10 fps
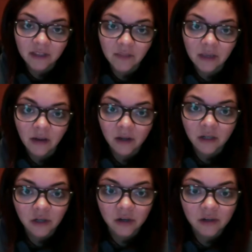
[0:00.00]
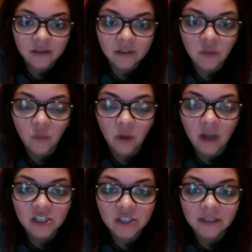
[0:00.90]
be on your to
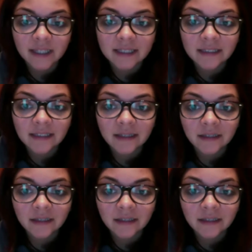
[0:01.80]
watch list.